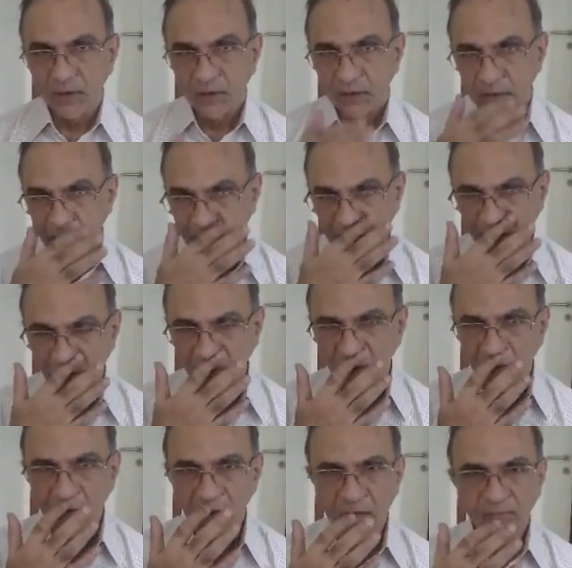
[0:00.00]
Now,
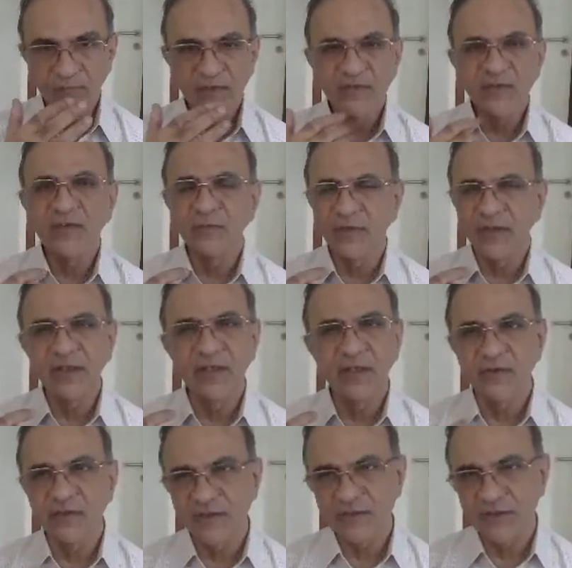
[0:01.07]
this is very
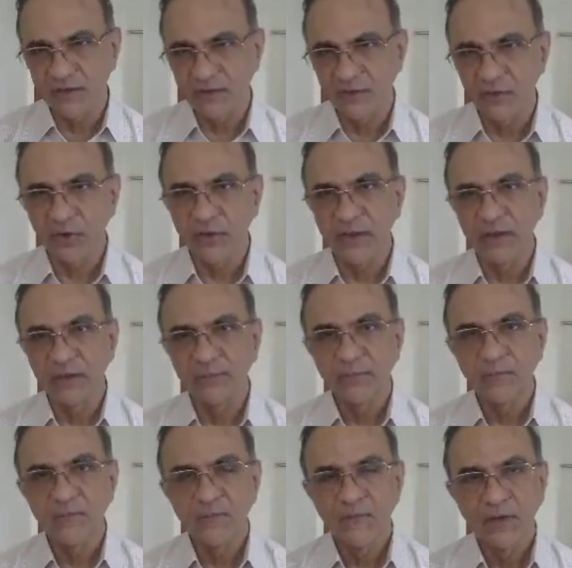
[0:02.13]
interesting. Okay,
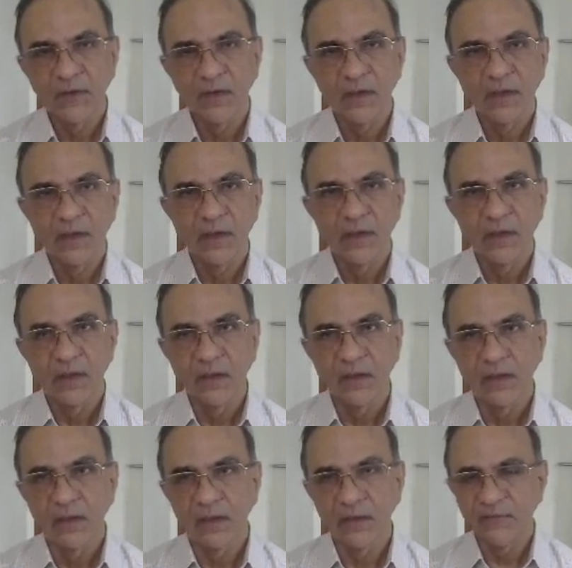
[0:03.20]

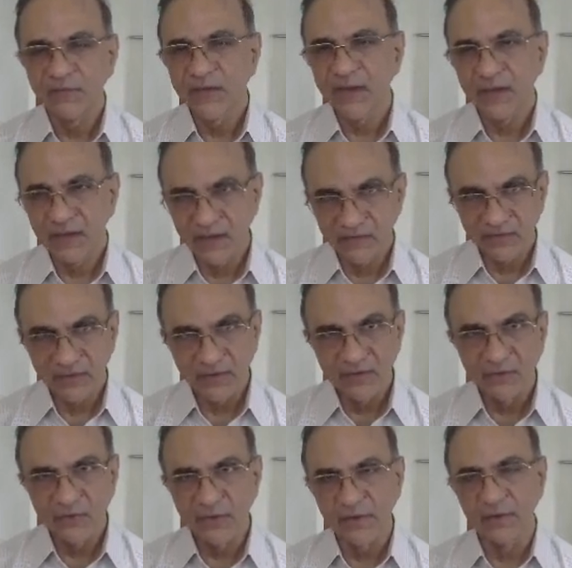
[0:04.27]
if there are
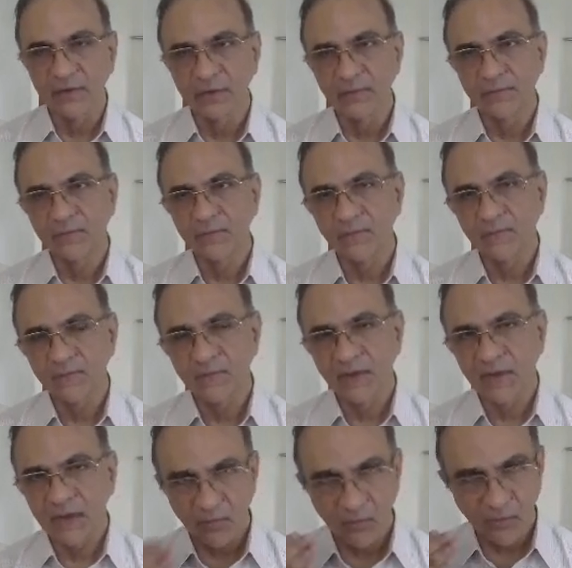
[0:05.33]
residents here,
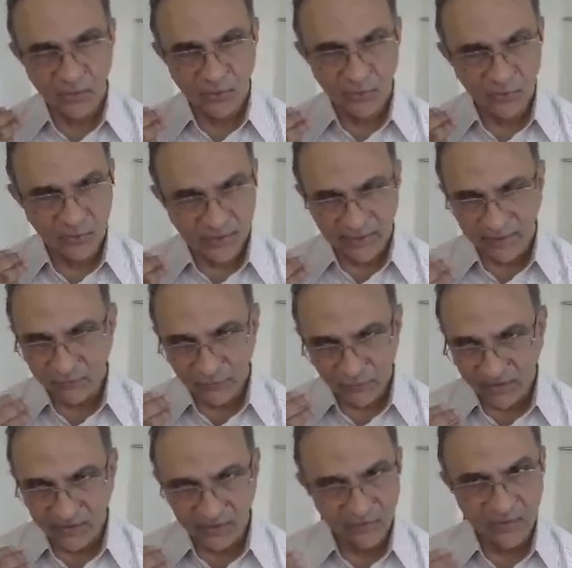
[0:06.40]
I want you to carefully
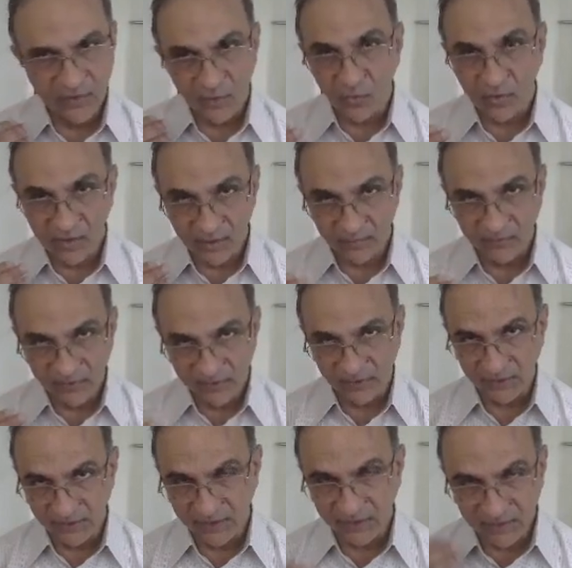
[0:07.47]
listen to what I'm saying.
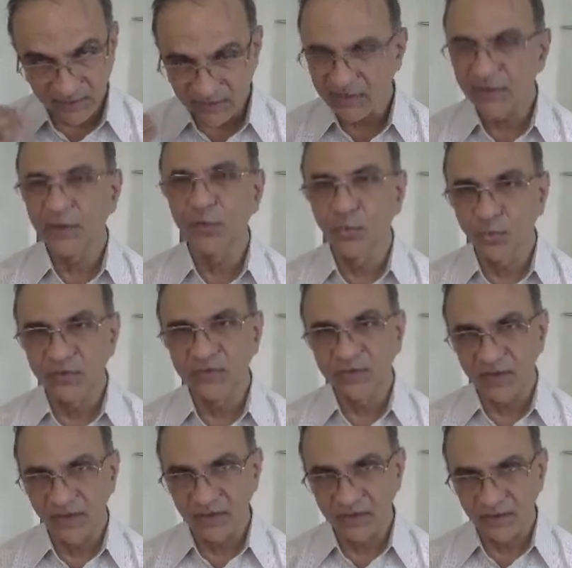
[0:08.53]
It has nothing to do with
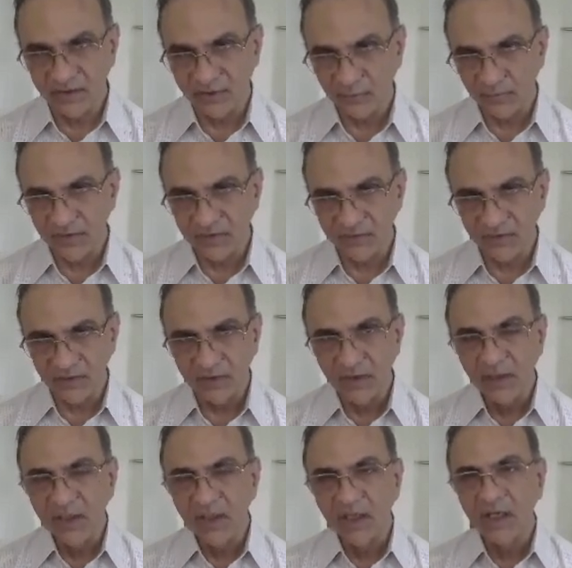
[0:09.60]
skeletal dysplasia.
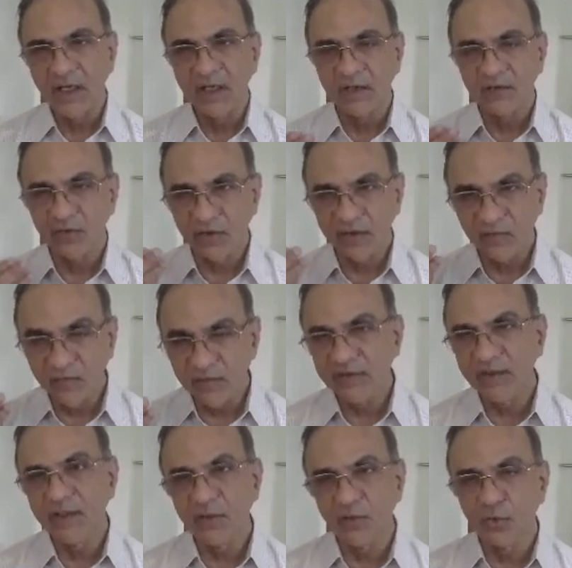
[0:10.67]
It has
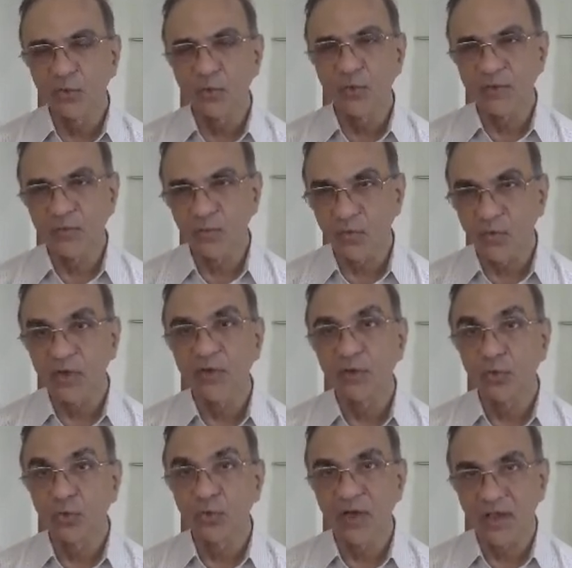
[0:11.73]
everything to do with what
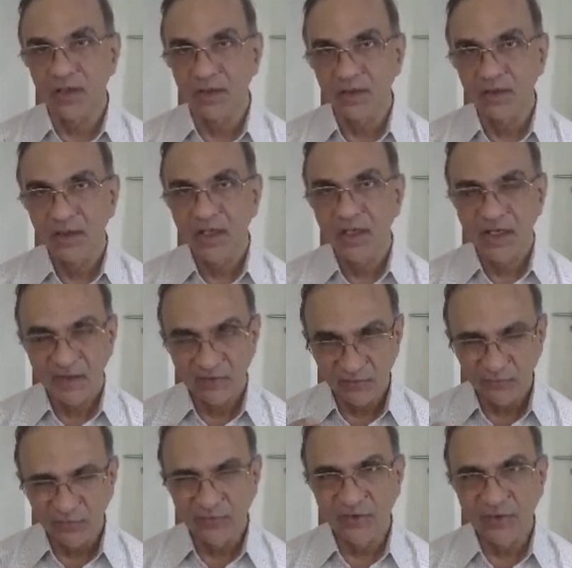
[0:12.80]
you are as a
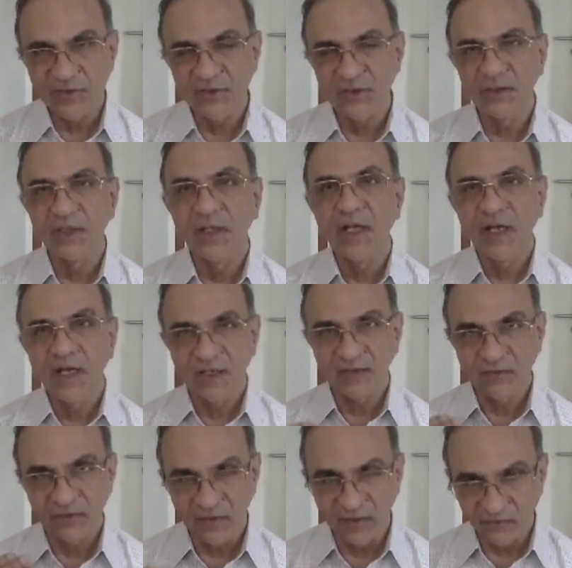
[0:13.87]
physician, as
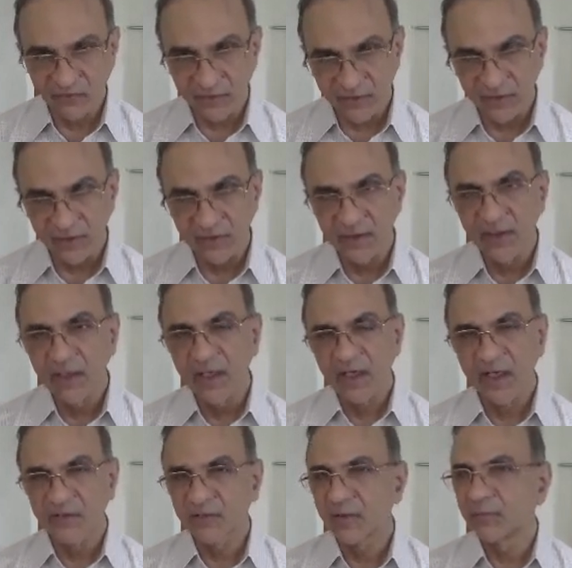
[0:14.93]
a resident,
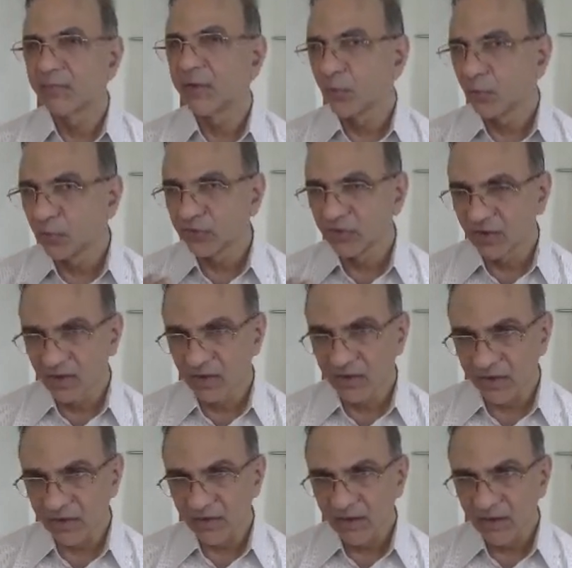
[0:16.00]
as somebody who is
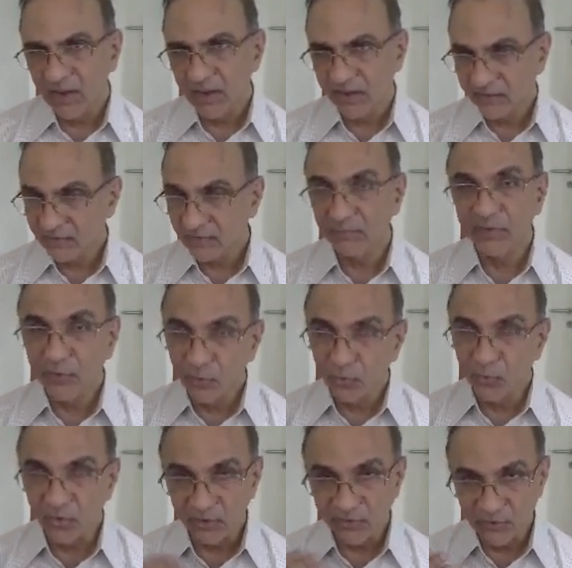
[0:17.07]
learning, and somebody who
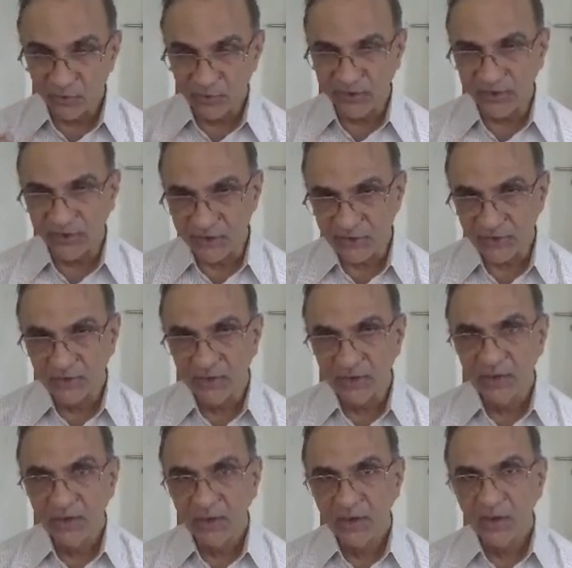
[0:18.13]
wants to teach.
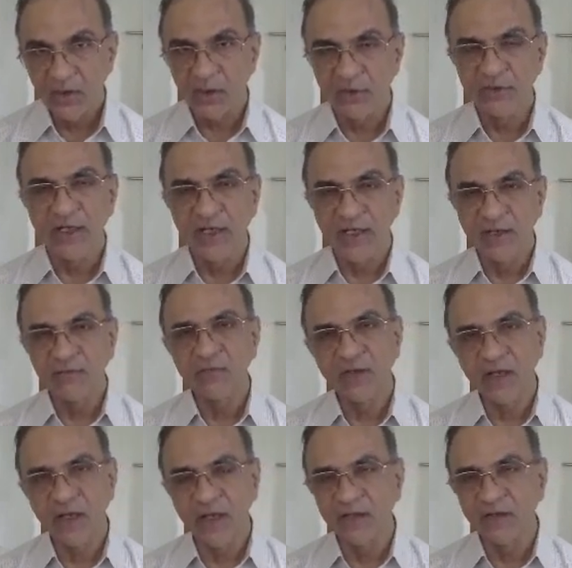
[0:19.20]
On the left
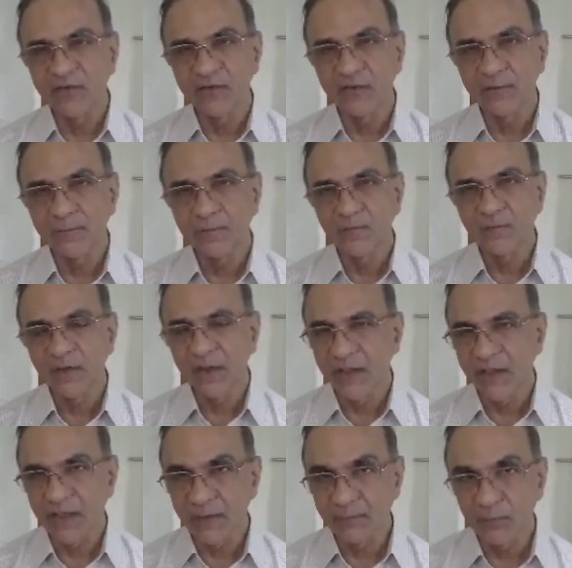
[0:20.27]
is an
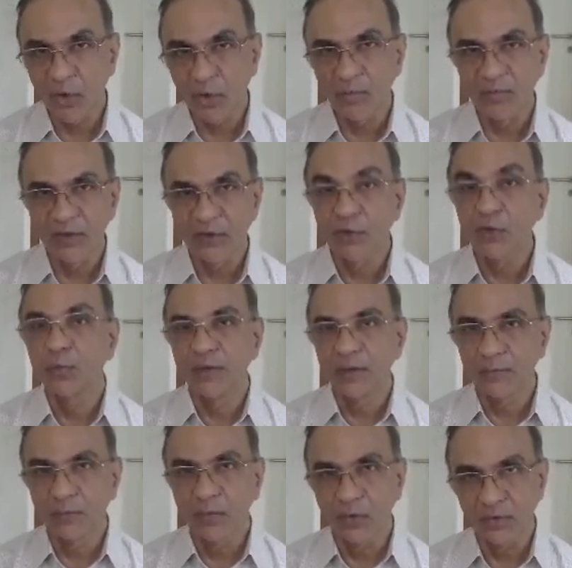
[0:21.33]
abnormal human
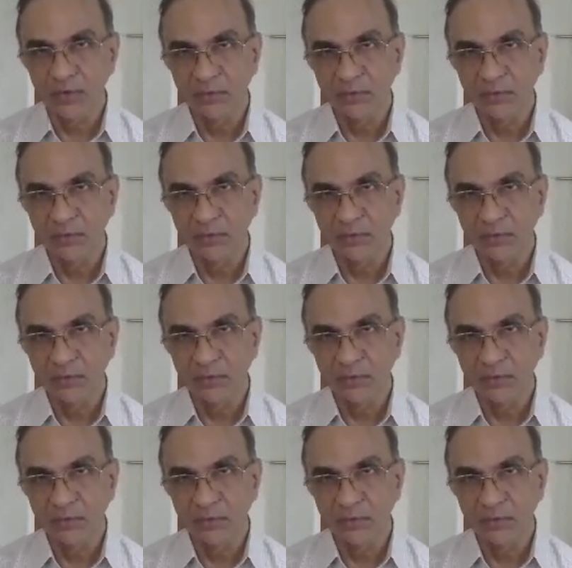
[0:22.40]
bone.